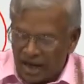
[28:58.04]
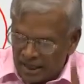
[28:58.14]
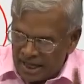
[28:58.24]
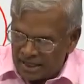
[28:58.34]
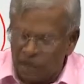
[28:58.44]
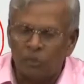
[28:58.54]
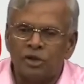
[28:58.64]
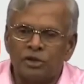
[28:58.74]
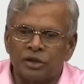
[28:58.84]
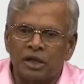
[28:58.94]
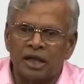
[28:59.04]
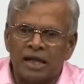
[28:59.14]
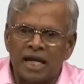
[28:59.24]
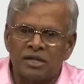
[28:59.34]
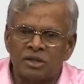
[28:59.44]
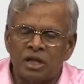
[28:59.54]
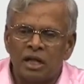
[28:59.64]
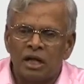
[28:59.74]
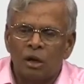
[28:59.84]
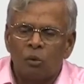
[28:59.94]
Again, I want you to recognize,
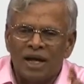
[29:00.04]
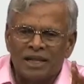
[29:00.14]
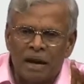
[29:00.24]
while the